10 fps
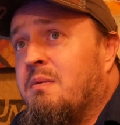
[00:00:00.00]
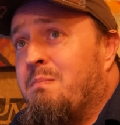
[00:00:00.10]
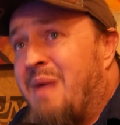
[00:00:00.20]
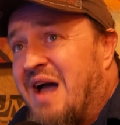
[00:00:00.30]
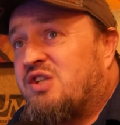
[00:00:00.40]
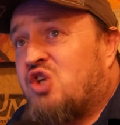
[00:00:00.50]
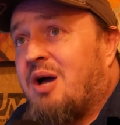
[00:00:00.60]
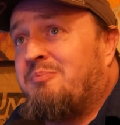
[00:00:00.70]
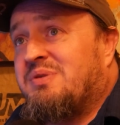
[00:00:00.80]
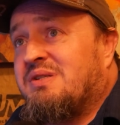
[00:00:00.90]

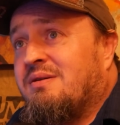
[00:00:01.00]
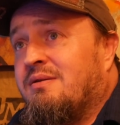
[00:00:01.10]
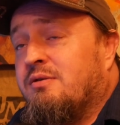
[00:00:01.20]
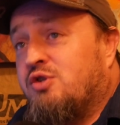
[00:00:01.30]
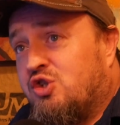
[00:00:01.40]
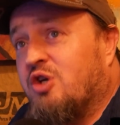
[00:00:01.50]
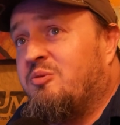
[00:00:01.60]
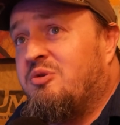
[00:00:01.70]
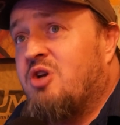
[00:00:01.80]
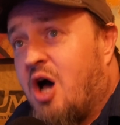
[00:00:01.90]
mashups
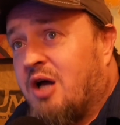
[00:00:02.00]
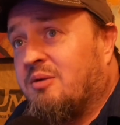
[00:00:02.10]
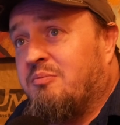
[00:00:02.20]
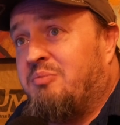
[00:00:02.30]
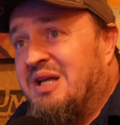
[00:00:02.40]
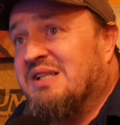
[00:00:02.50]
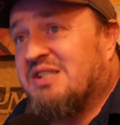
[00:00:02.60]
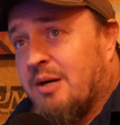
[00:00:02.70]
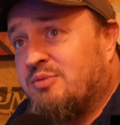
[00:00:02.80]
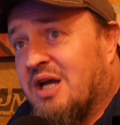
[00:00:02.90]
should not be
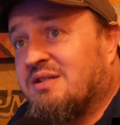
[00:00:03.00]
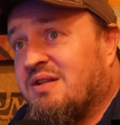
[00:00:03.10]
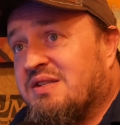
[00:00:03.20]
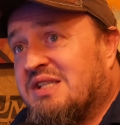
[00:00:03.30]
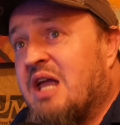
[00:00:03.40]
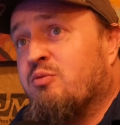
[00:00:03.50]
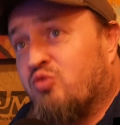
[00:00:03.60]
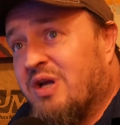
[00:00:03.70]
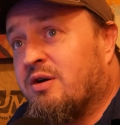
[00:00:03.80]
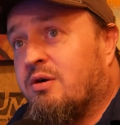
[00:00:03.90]
subject to the same
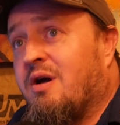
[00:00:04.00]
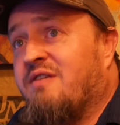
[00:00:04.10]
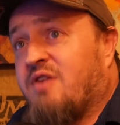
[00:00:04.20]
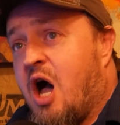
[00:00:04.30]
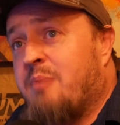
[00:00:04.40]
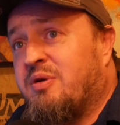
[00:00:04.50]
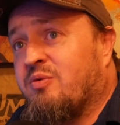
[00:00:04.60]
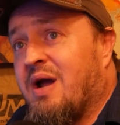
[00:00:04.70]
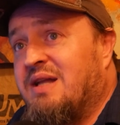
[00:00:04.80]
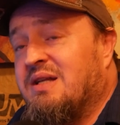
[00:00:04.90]
rigor of
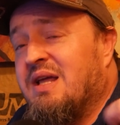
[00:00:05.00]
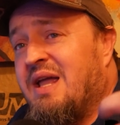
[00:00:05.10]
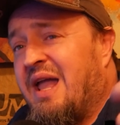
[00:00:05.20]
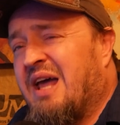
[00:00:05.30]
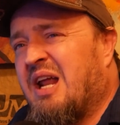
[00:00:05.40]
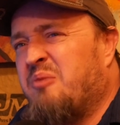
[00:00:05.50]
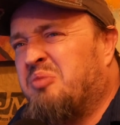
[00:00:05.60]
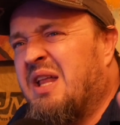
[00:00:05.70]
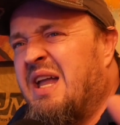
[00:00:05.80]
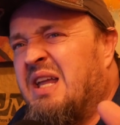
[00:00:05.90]
copyright. And I
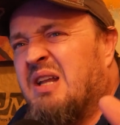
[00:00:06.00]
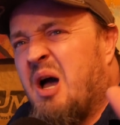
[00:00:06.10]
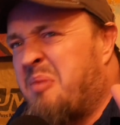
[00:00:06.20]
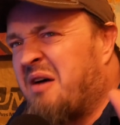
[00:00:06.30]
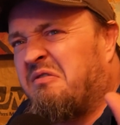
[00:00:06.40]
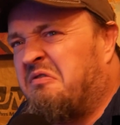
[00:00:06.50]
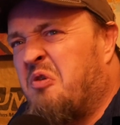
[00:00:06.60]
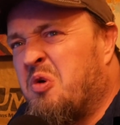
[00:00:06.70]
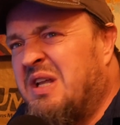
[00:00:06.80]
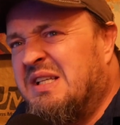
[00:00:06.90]
played about
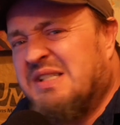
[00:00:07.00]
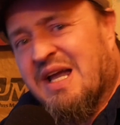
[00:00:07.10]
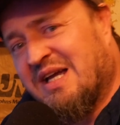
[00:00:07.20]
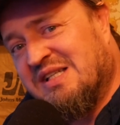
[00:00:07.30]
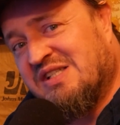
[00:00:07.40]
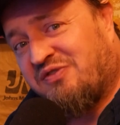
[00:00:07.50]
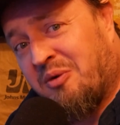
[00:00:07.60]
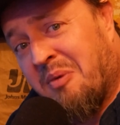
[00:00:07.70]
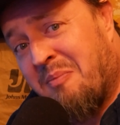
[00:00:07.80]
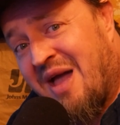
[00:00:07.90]
40 seconds
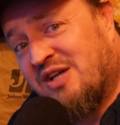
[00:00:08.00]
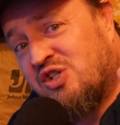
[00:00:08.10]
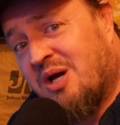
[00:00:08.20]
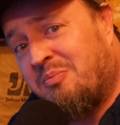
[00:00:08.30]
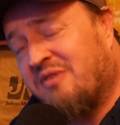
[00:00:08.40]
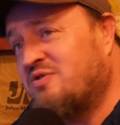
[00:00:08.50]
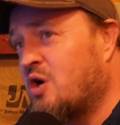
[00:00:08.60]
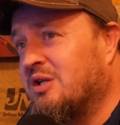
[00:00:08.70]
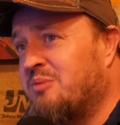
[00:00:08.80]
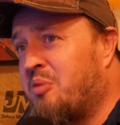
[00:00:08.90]
from a mashup of
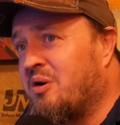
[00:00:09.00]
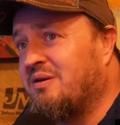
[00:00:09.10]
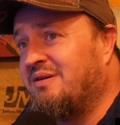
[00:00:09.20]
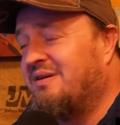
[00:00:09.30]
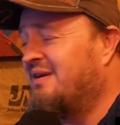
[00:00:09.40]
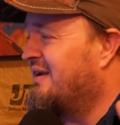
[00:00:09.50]
Dolly Parton.